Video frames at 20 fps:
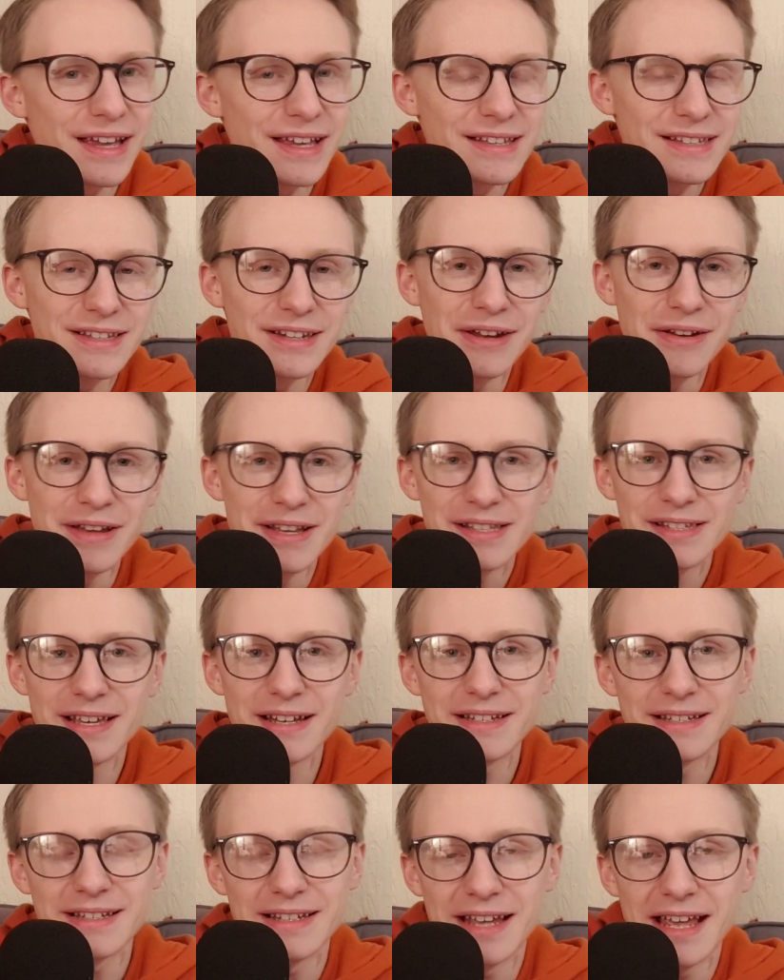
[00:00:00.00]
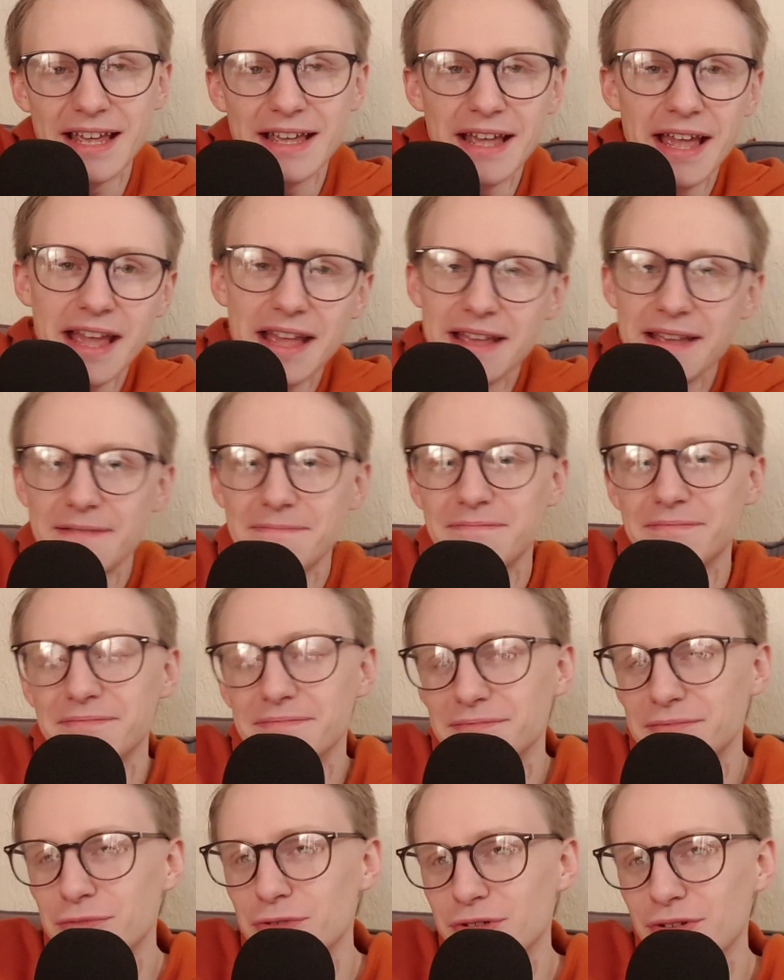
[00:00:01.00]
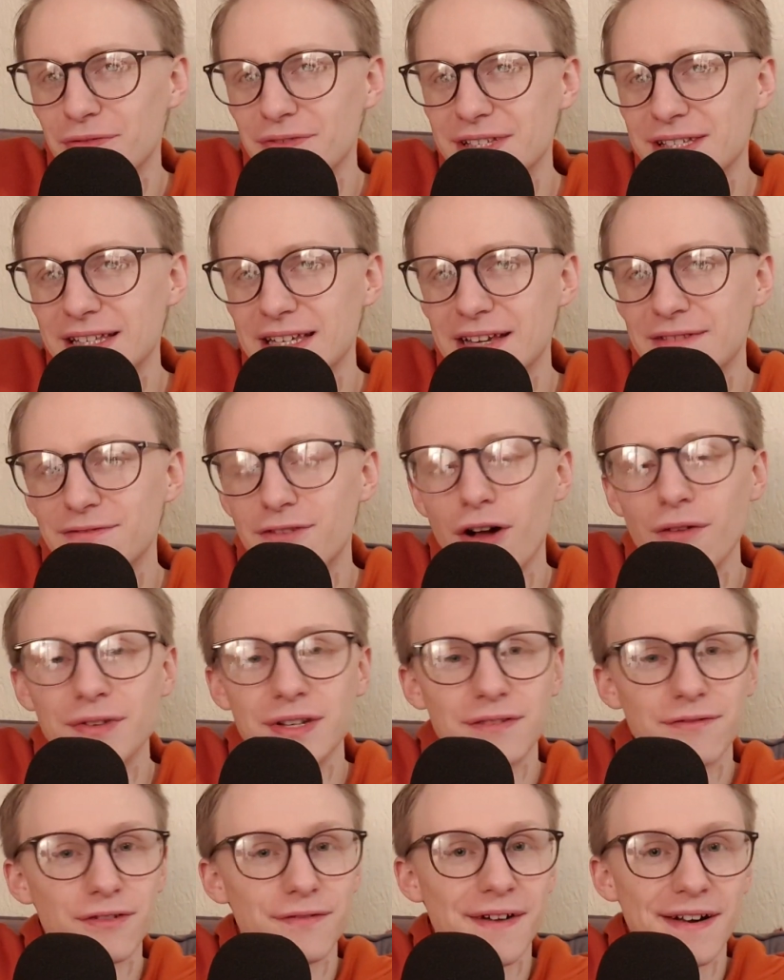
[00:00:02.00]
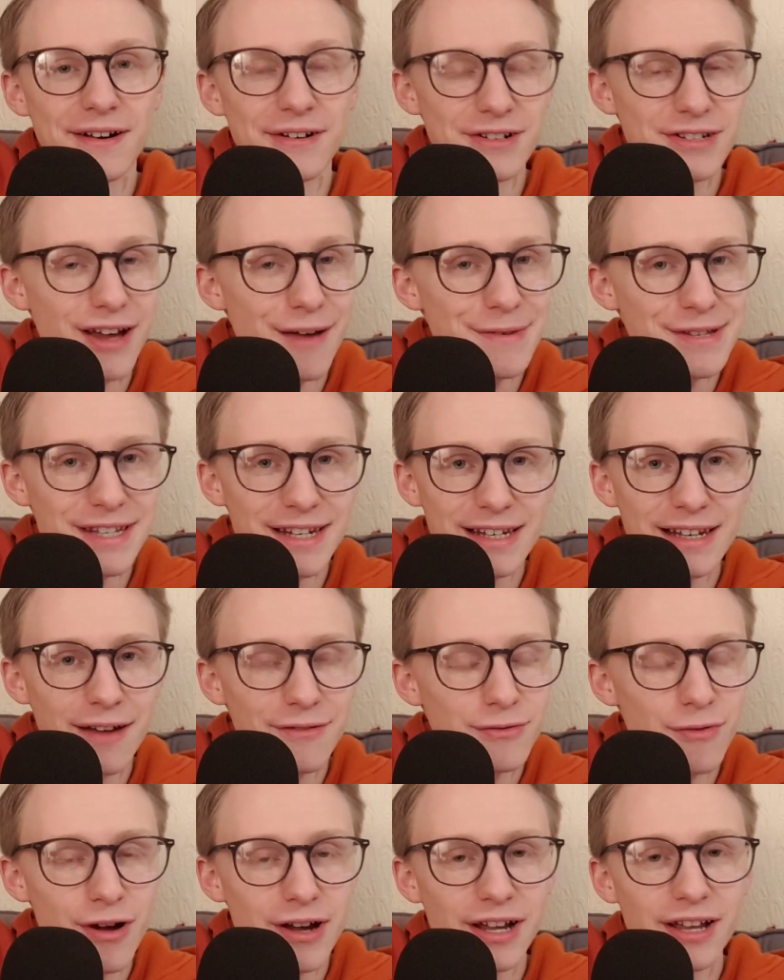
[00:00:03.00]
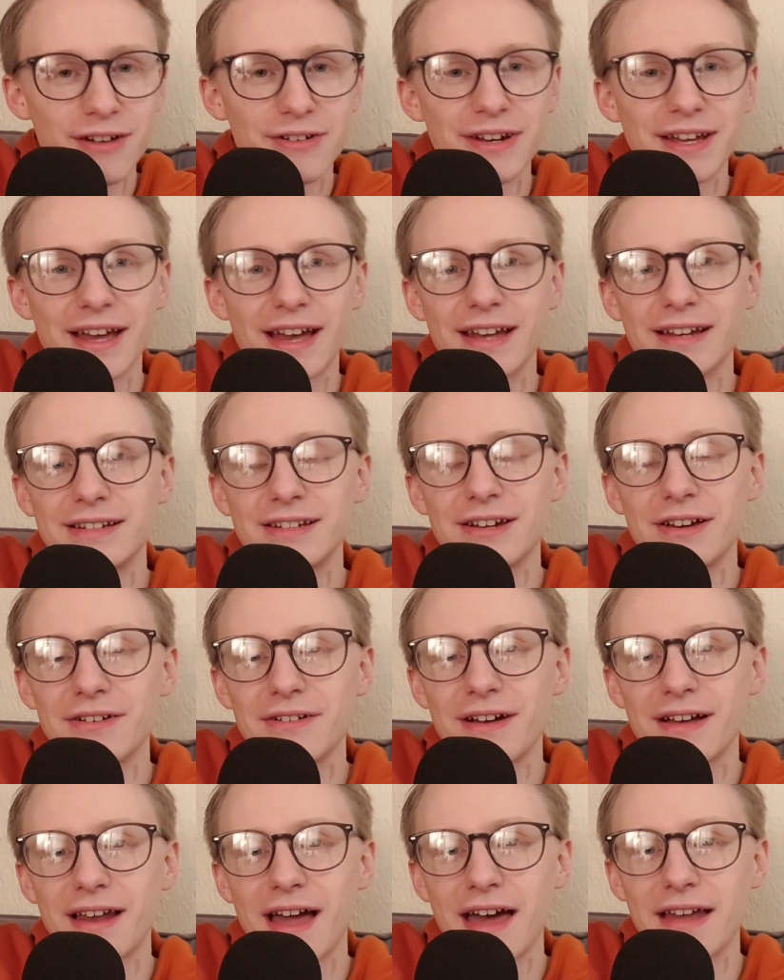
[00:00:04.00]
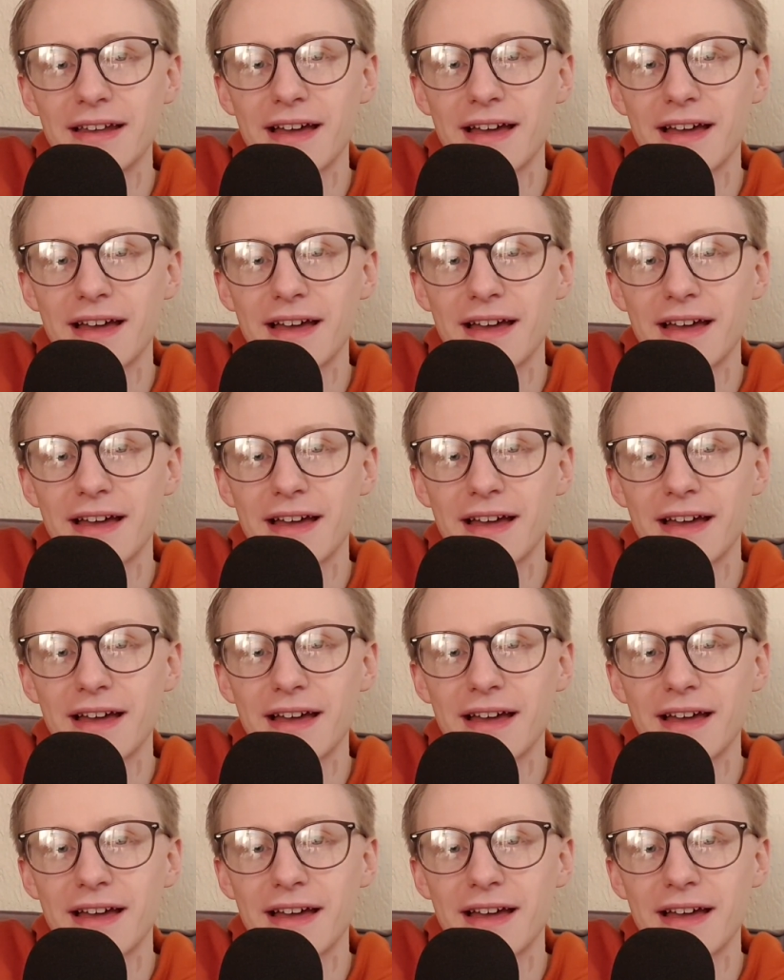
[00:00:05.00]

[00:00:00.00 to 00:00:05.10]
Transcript: He, you know, he said he was obviously involved in it for a very long time. He said he loved working on it, and, you know, had